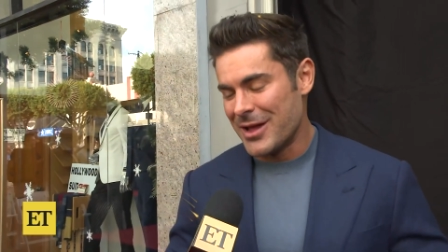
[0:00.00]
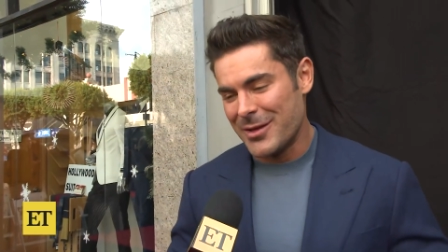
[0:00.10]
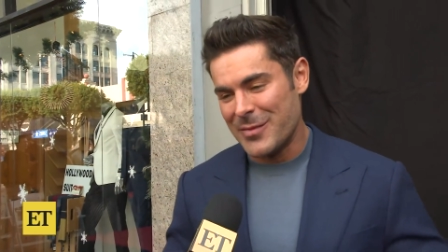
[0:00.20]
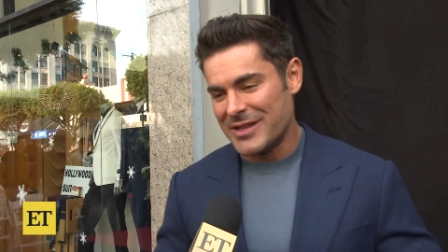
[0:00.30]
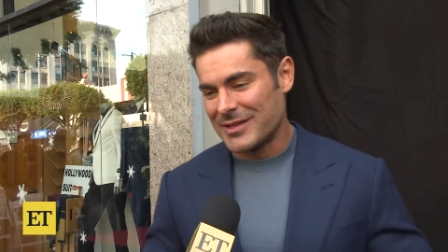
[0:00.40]

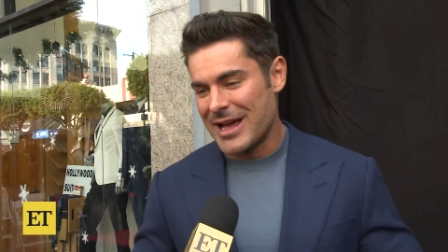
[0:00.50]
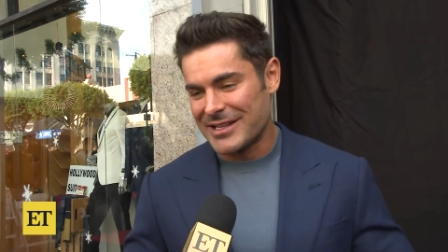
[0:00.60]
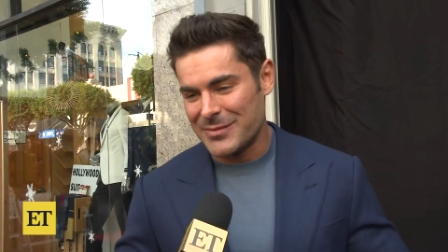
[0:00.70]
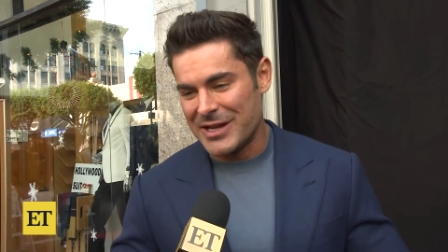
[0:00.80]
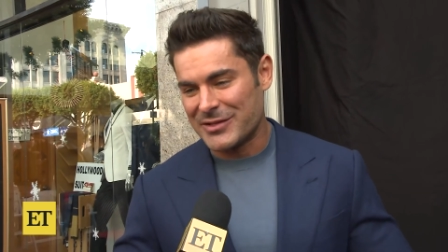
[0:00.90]
it means a
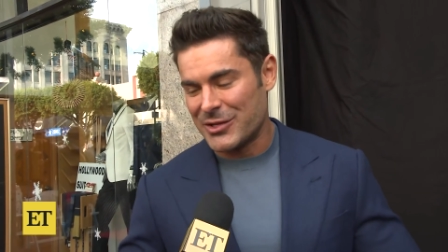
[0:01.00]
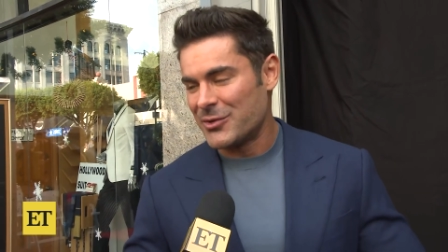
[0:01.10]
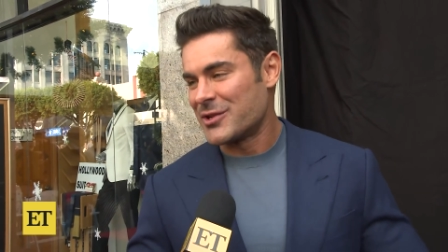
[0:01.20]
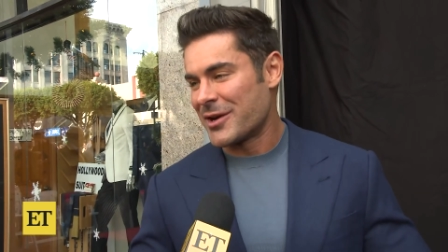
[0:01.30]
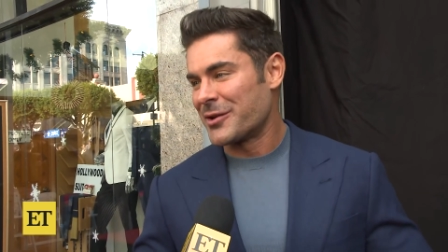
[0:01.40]
lot to me. It's a
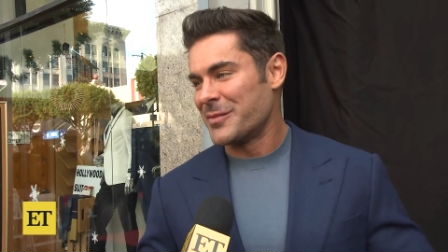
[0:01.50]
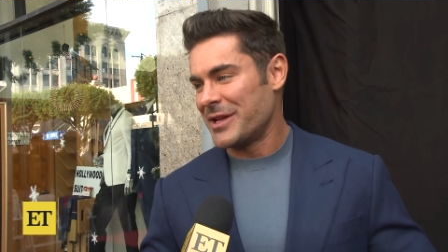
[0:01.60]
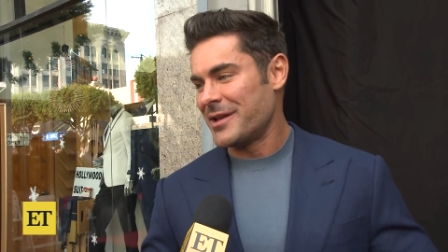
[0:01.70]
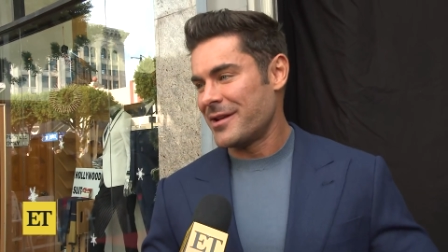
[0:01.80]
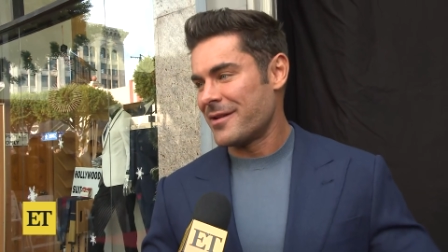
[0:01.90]
huge honor to
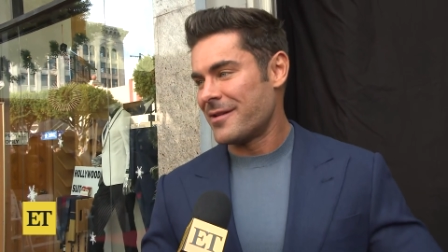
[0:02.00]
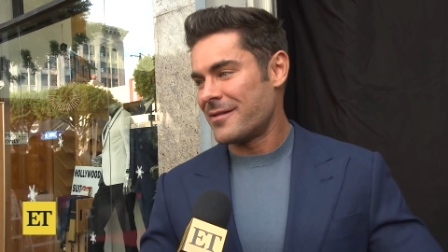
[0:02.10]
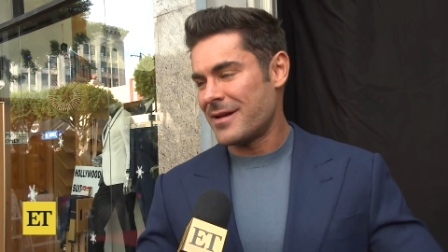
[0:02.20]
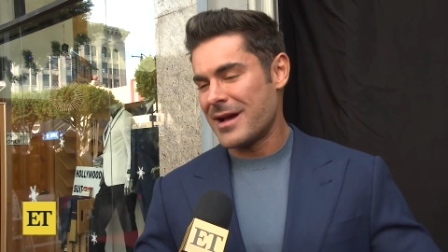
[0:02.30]
be here.